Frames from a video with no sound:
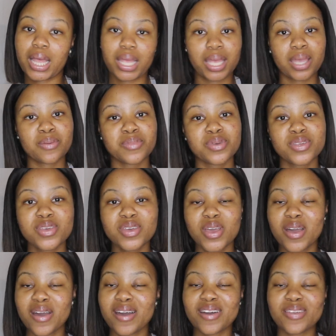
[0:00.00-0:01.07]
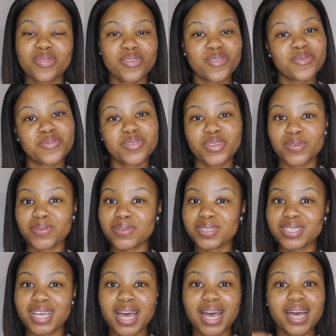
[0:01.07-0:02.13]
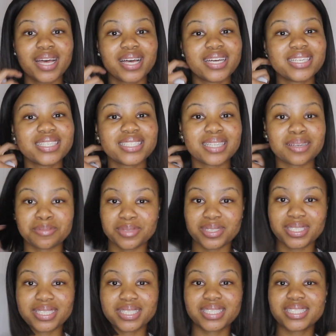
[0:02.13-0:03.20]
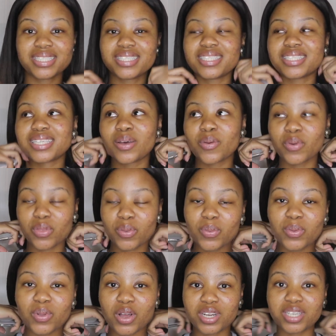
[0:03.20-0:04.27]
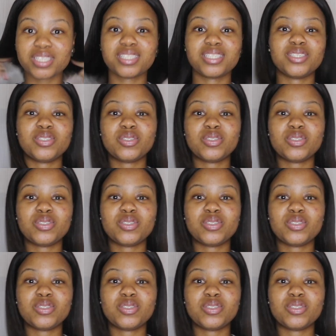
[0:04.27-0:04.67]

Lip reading: give me and throw me those assumptions with all honesty.